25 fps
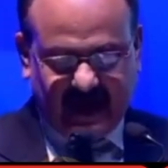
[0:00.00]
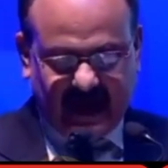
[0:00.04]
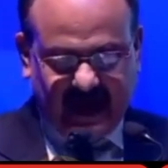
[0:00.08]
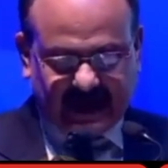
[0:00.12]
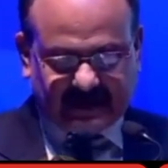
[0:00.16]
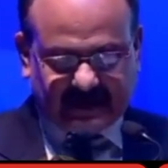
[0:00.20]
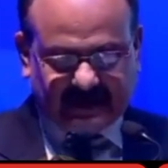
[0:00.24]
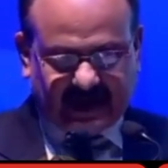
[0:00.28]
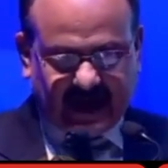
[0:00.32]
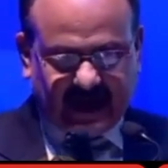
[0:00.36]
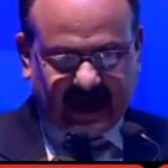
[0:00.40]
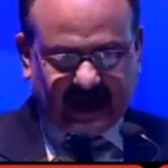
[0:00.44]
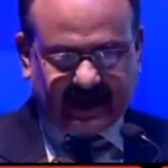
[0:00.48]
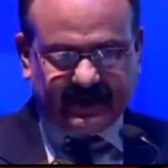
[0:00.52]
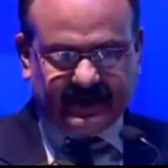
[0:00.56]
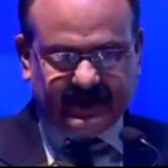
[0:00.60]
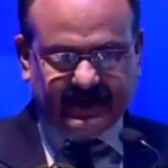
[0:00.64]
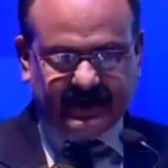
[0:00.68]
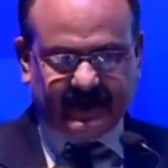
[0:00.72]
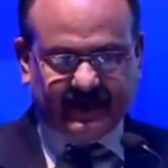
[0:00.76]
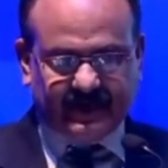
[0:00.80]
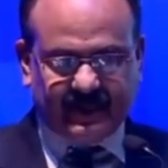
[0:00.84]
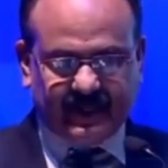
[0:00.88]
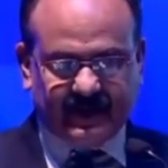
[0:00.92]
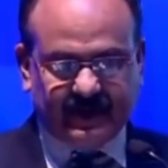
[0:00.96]

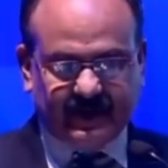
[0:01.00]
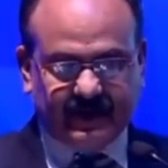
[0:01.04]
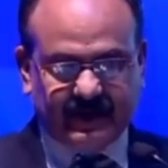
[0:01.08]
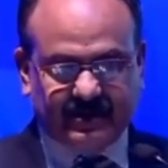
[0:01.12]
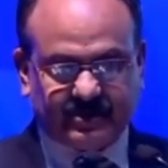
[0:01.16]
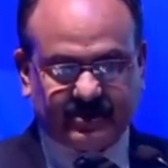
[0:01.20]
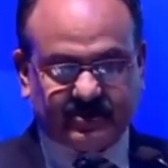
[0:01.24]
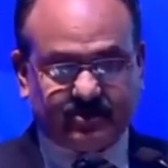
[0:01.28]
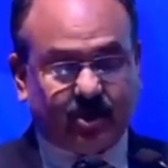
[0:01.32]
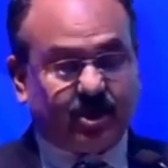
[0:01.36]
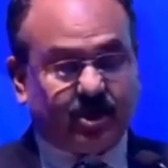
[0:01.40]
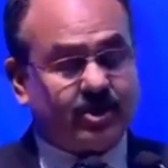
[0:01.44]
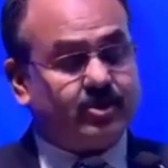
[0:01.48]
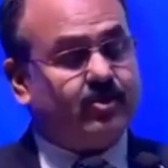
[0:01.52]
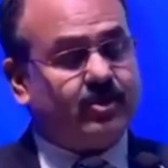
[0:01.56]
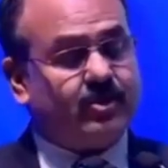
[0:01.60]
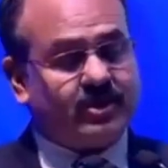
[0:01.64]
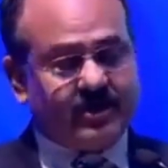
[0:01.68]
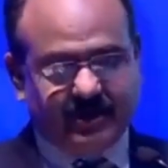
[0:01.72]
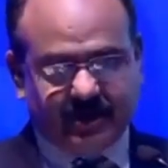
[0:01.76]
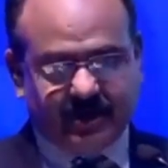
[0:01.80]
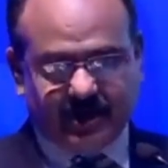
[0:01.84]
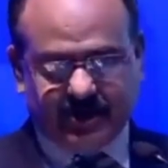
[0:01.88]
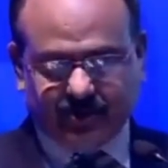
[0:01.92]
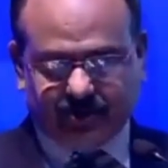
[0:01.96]
Aadhaar is not
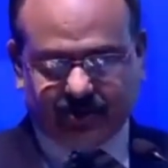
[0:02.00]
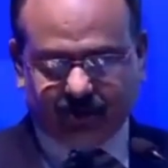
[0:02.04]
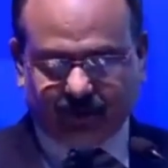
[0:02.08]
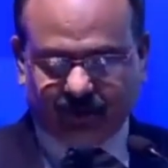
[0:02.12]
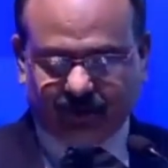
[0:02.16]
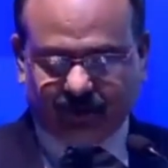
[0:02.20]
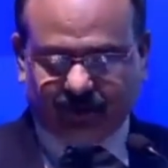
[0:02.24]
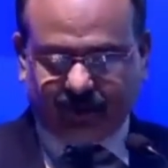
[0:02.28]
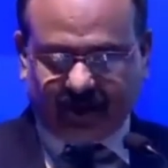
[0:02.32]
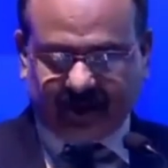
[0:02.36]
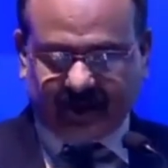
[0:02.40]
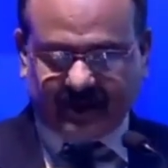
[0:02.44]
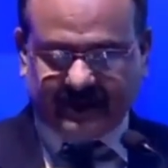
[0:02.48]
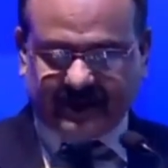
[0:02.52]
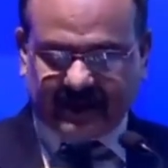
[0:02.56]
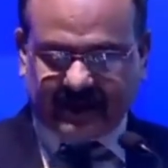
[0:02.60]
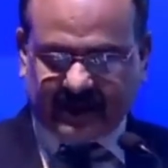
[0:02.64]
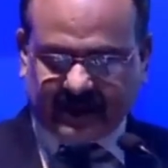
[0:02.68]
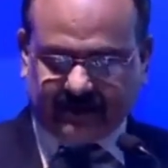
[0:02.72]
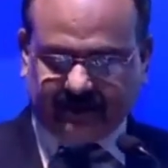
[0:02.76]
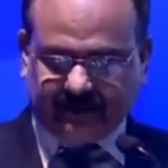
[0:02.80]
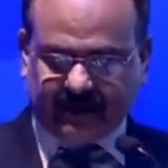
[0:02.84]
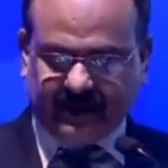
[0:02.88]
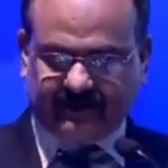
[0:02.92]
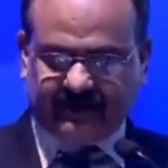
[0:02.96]
only a tool for
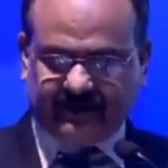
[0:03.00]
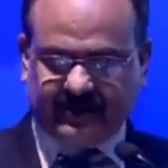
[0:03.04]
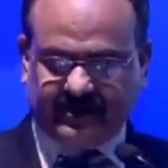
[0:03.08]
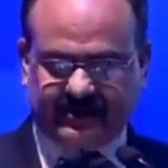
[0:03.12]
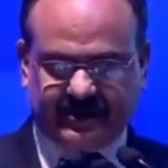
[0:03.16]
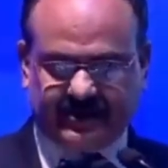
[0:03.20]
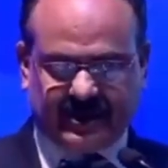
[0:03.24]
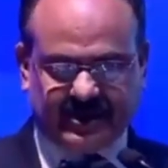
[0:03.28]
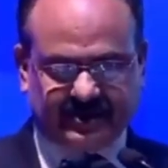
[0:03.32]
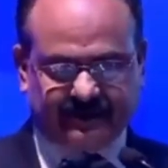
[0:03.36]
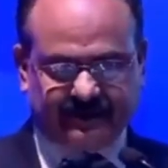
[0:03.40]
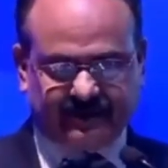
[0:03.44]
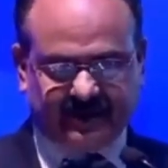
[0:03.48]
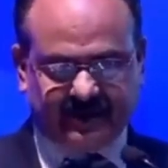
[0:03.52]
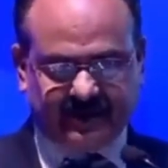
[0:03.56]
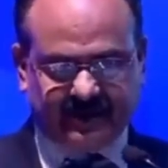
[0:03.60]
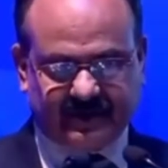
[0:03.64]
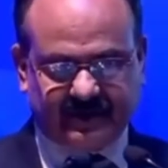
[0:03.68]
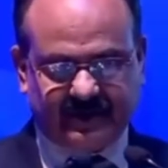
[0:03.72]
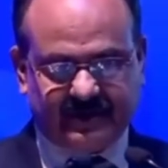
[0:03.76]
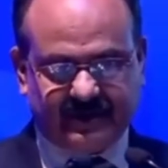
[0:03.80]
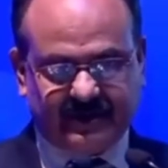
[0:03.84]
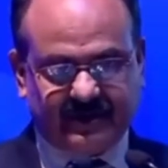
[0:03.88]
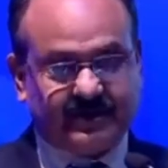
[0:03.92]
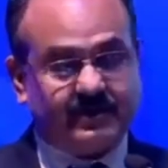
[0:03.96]
direct benefit
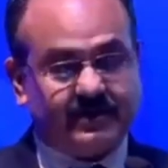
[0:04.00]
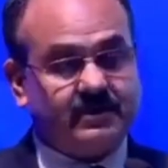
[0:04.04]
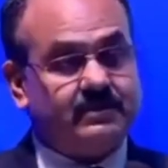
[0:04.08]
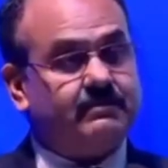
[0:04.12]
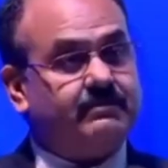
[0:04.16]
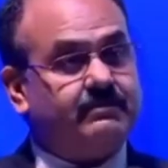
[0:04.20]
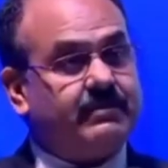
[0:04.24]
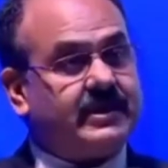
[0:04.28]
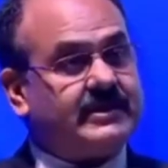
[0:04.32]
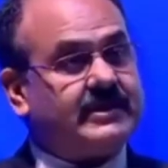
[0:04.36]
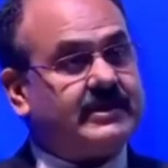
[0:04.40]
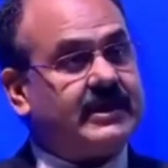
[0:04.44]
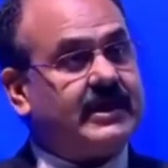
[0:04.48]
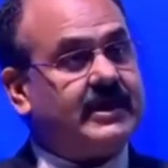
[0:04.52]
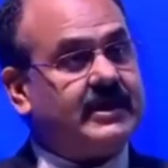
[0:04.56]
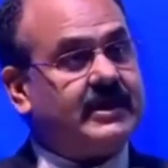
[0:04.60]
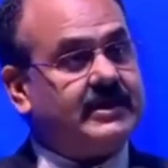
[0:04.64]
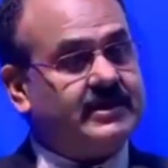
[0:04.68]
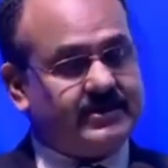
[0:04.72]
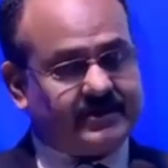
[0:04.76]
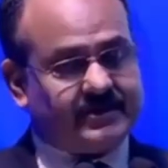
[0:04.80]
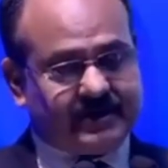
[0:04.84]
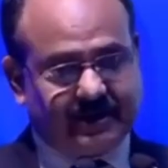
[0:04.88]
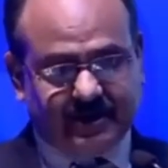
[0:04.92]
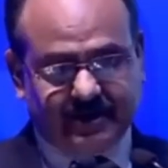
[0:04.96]
transfer,
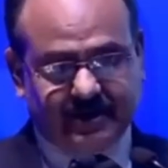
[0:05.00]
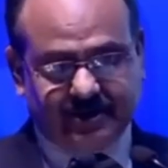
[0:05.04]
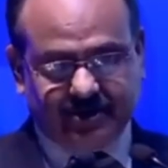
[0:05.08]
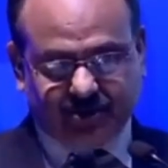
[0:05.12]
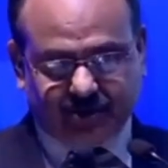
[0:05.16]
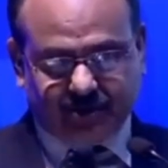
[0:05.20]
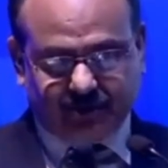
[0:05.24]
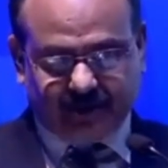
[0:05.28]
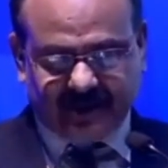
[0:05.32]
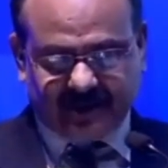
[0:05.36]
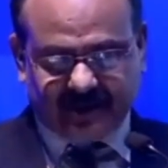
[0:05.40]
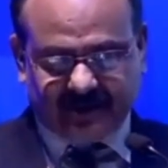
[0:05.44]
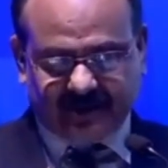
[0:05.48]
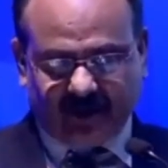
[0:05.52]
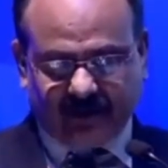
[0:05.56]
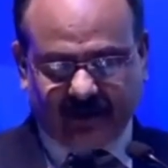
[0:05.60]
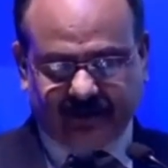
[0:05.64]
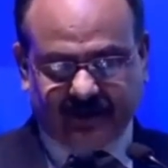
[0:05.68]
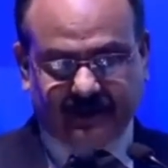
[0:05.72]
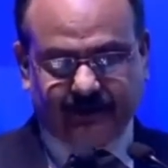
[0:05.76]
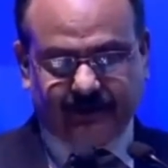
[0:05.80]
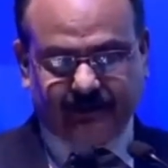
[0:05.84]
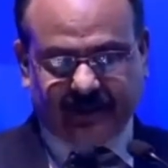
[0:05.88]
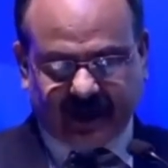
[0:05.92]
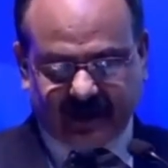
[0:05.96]
but is an instrument
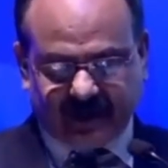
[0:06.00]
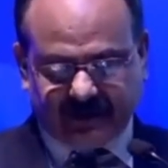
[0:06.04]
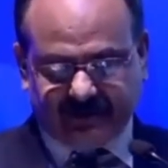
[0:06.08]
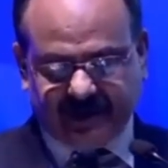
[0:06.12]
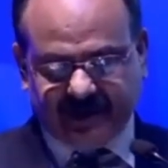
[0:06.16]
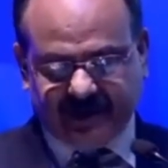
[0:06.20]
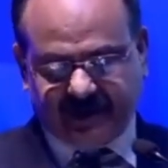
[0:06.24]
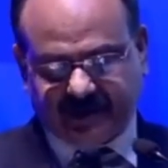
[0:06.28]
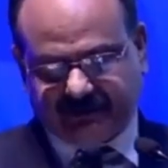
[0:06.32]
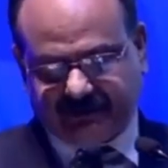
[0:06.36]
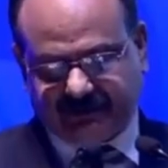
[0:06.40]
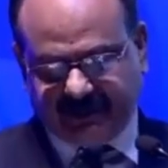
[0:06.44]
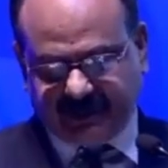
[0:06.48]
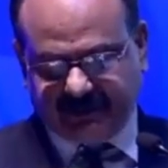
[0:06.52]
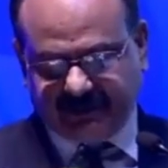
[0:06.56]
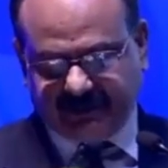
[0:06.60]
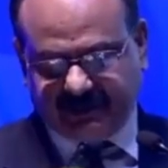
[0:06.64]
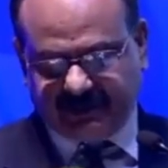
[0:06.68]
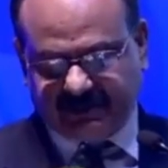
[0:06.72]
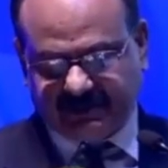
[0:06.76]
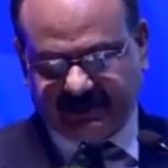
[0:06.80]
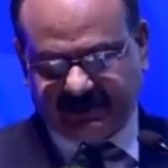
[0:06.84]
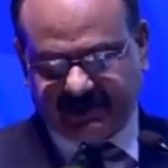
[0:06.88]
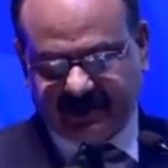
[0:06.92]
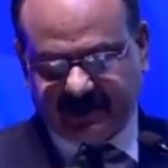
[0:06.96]
of empowerment of
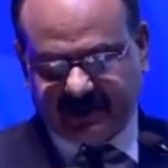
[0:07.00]
people.